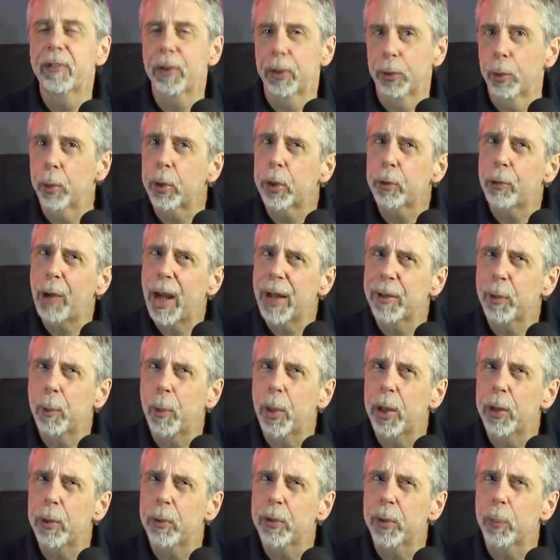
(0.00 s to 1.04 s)
If you look around the
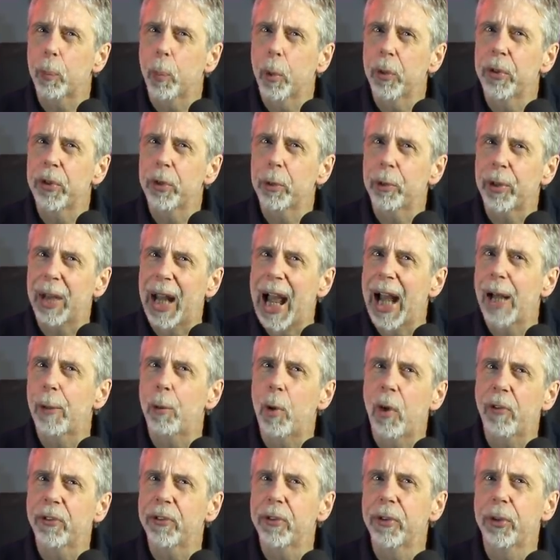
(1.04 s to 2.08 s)
world and wonder at how
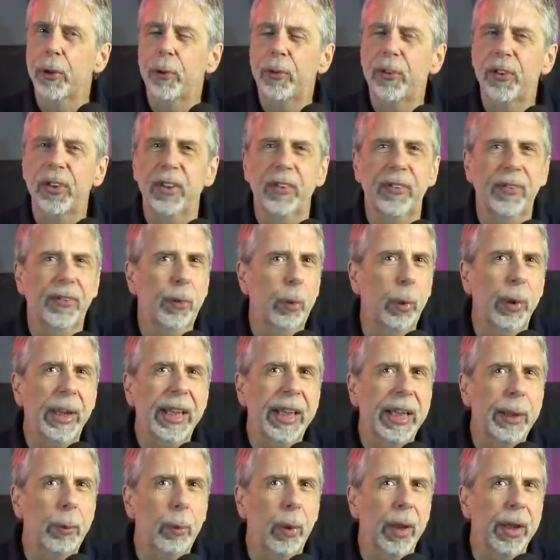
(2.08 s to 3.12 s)
often you see
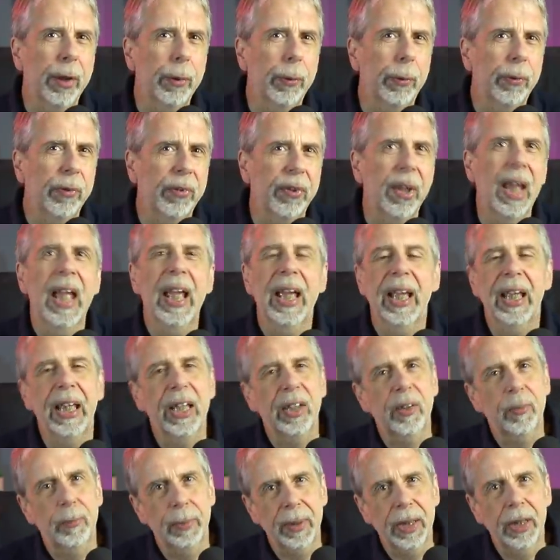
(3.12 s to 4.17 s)
squeaky wheels,
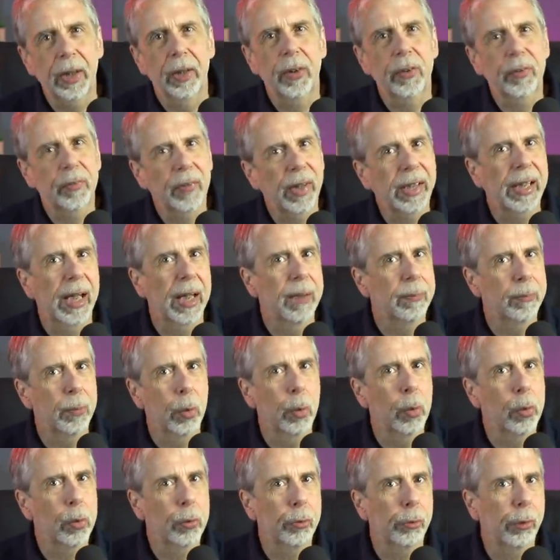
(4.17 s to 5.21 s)
it's because they get
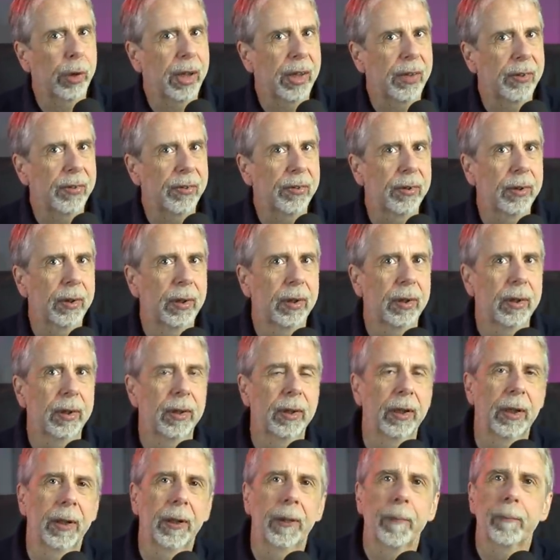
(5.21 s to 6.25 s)
more grease.
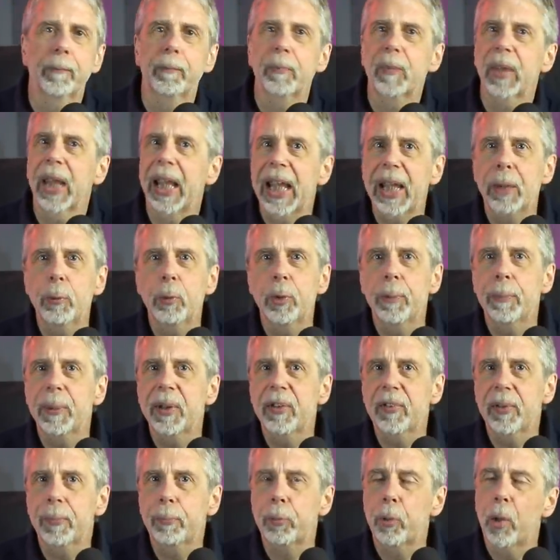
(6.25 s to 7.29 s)
It would be
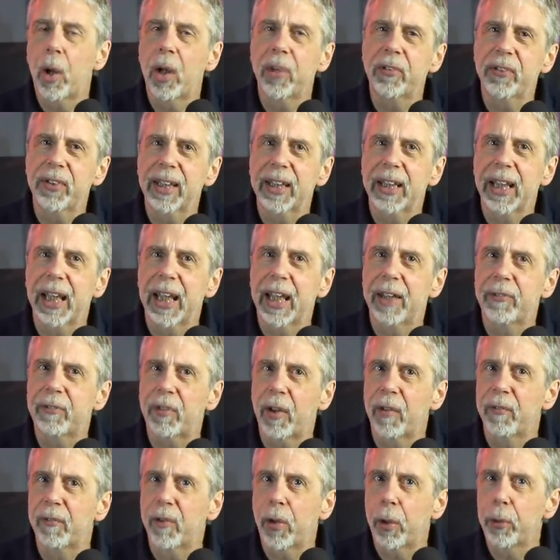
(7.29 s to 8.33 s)
surprising if
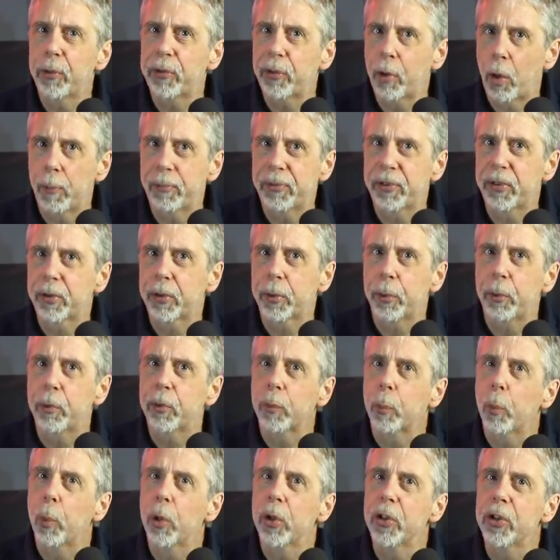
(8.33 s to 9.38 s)
those obstacles
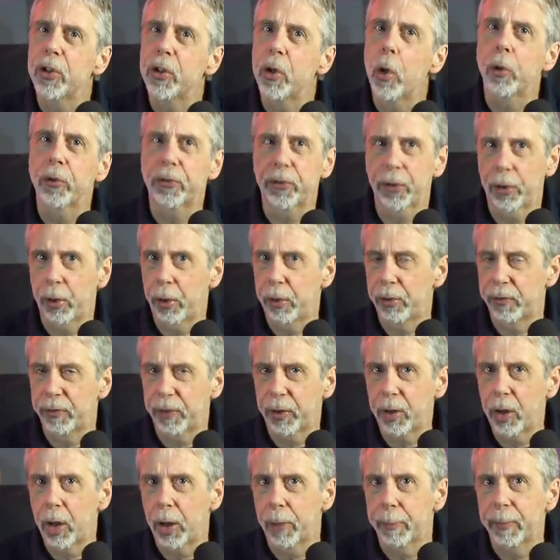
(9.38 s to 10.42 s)
were not
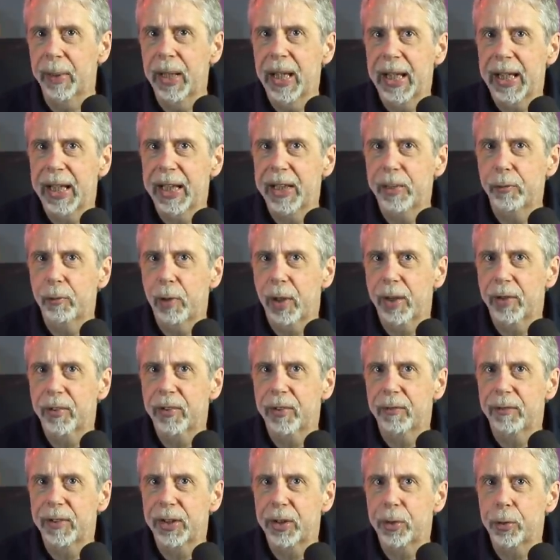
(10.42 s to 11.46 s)
overcome in
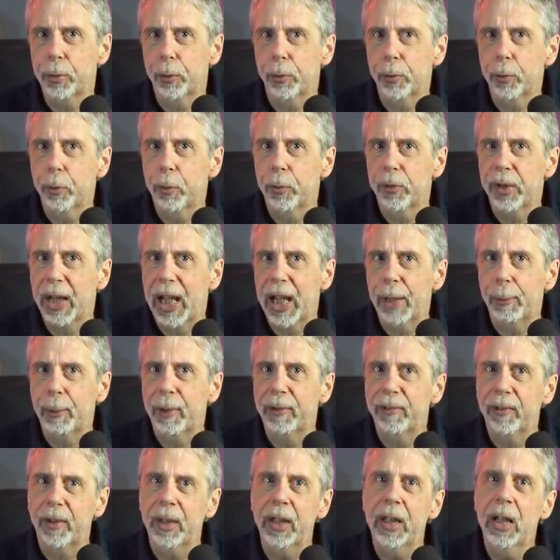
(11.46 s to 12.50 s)
relatively short order,
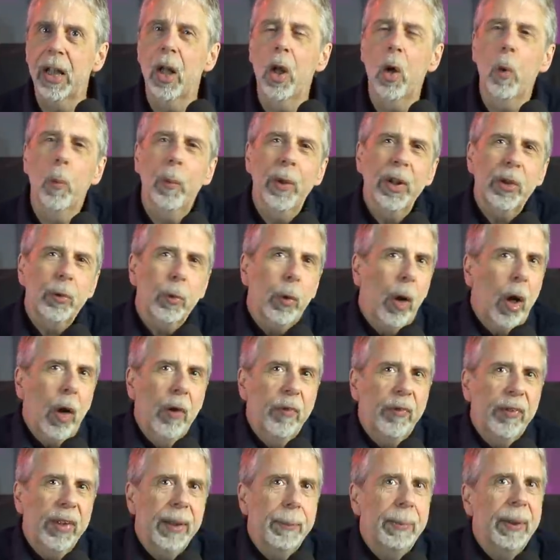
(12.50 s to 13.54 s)
however, which will
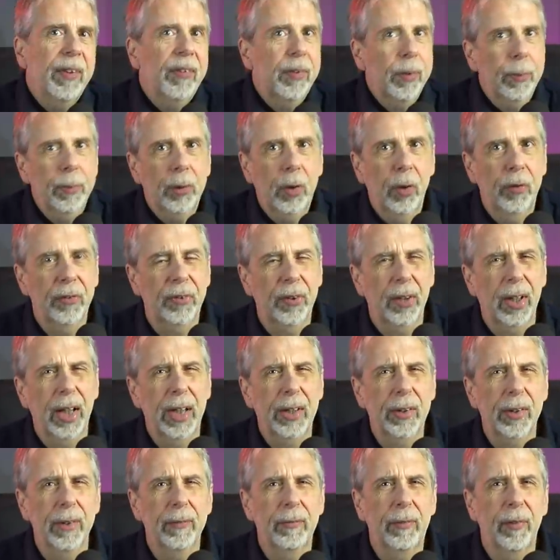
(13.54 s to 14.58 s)
hopefully be some
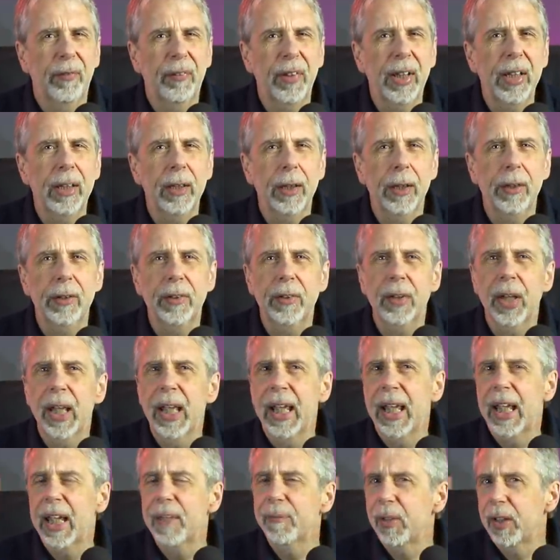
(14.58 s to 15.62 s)
consolation for Finland
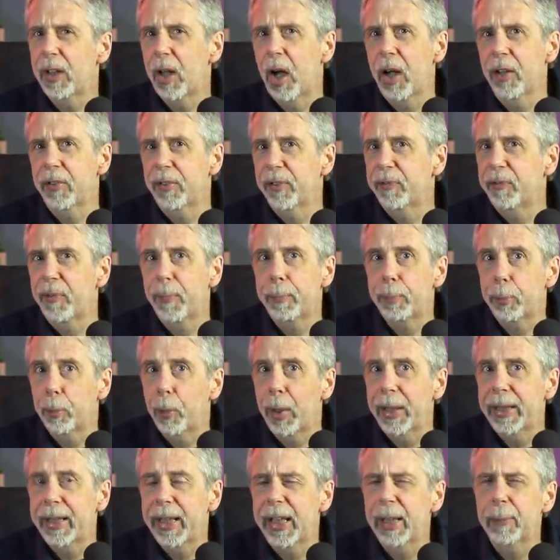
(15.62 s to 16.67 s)
in the light of the
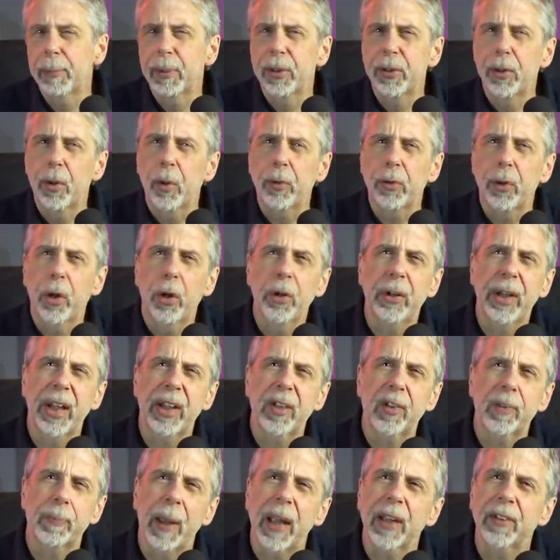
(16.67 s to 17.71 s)
breaking but not
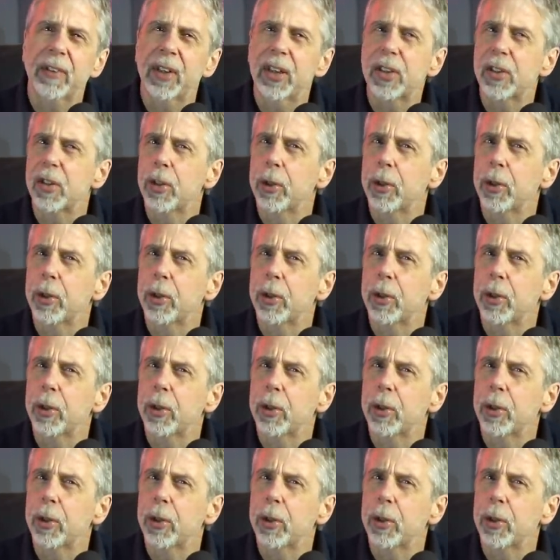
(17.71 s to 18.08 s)
unexpected